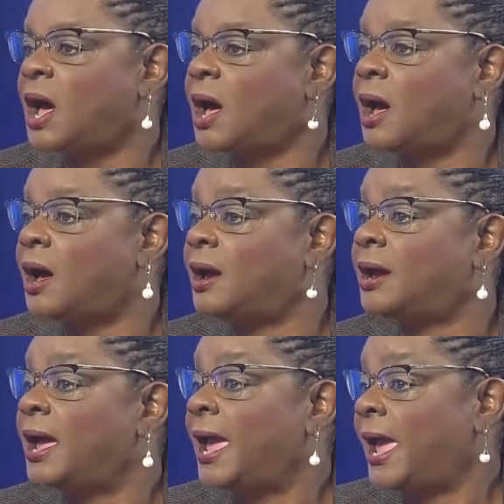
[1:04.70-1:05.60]

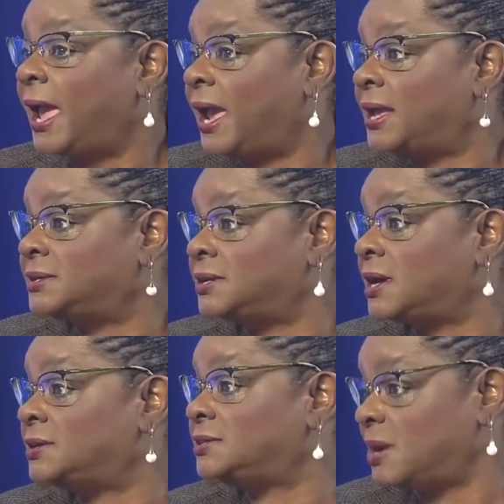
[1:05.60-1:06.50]
and
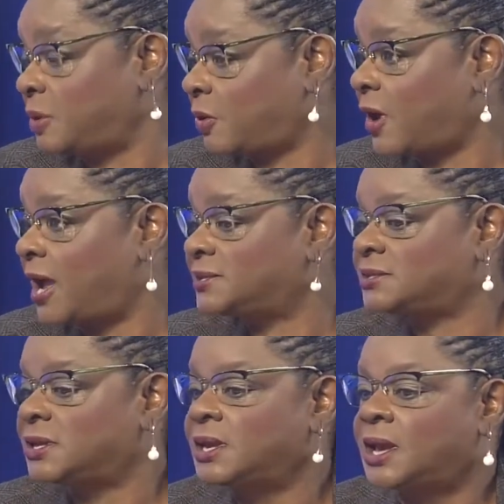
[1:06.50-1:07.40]

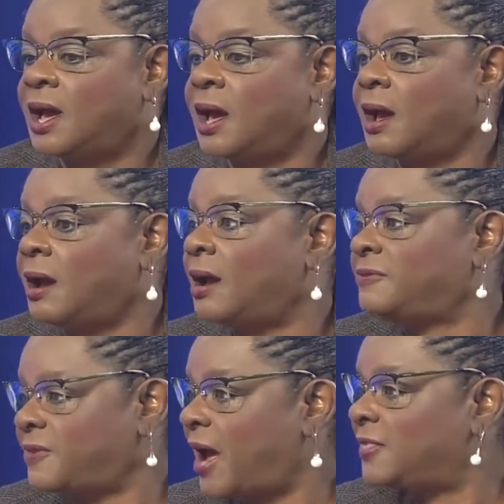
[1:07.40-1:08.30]
Democrats
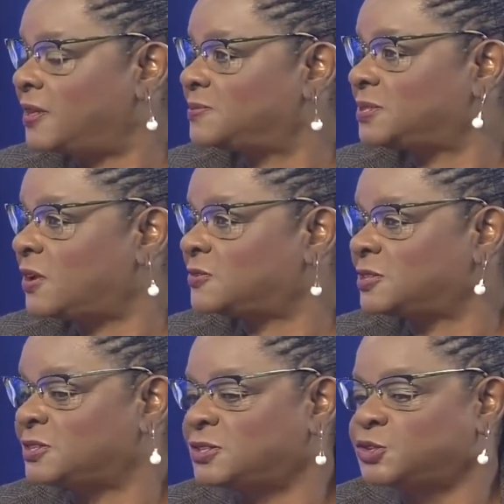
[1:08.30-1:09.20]
find
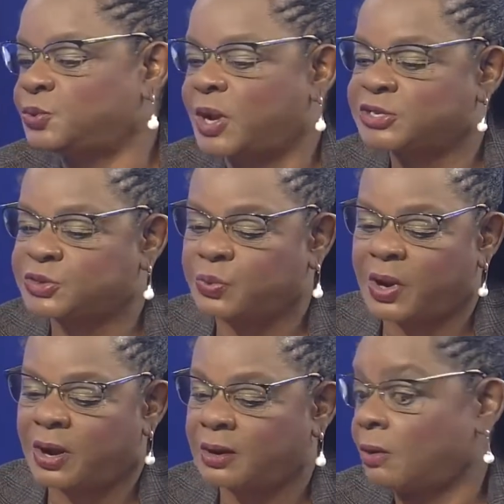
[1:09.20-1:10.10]
themselves in a situation
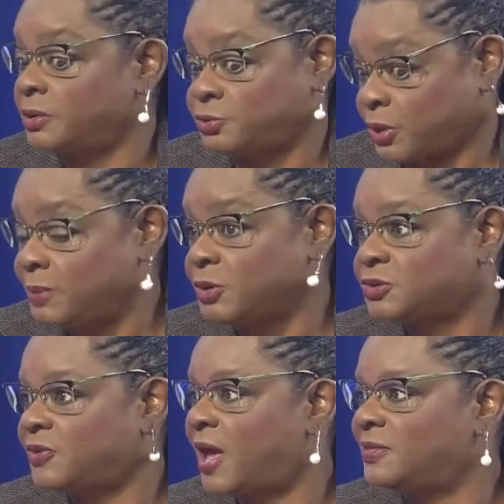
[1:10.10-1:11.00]
where, or
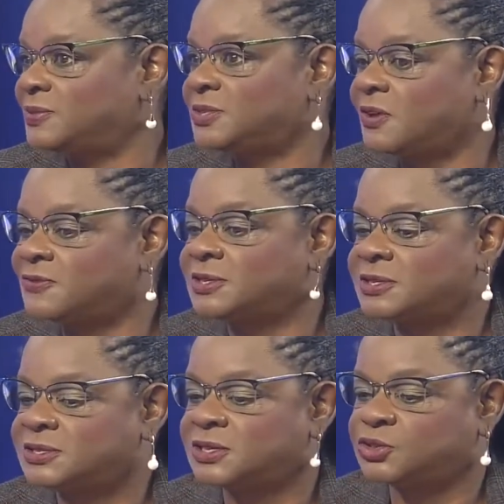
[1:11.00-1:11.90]
dreamers find themselves
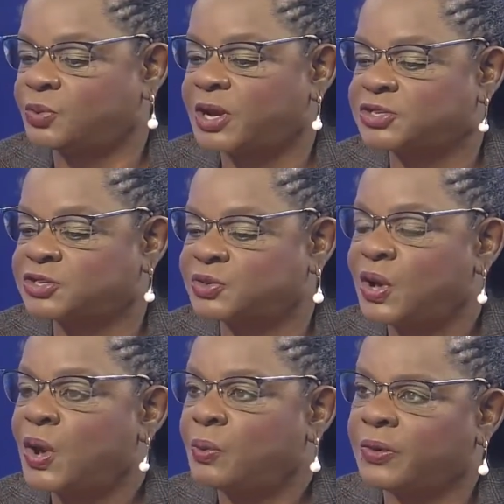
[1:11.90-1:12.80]
in a situation
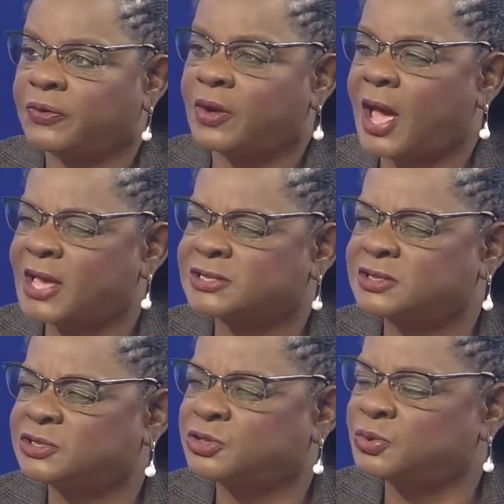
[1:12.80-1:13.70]
where they're
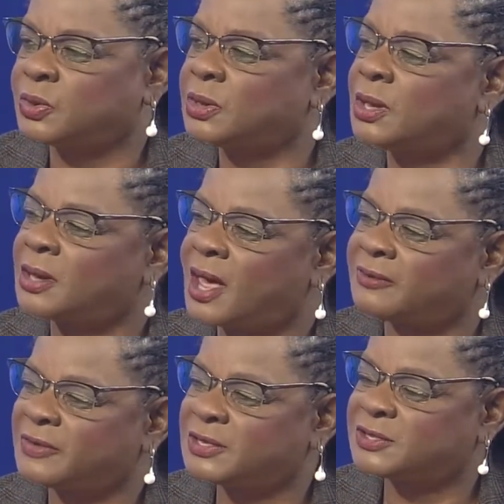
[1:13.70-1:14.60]
hostage to a lot
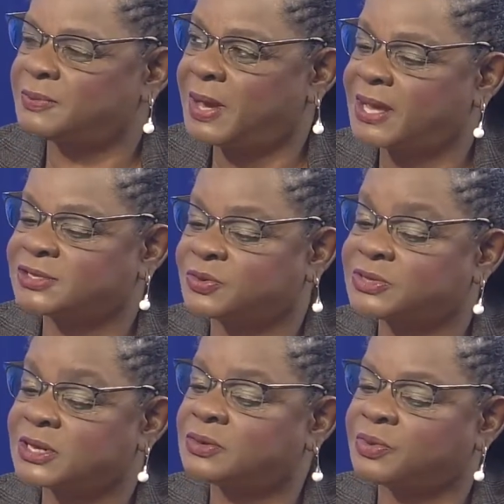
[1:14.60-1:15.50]
of these demands. So
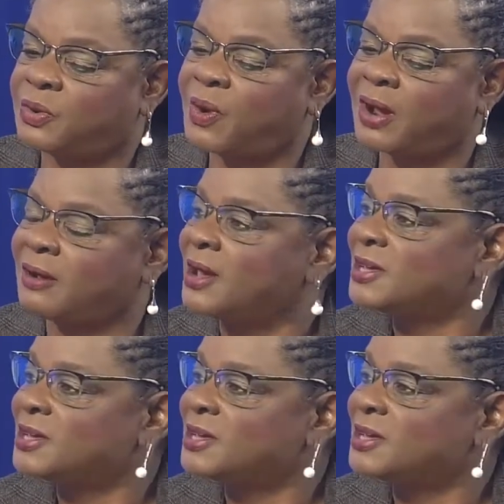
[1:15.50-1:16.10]
it's going to require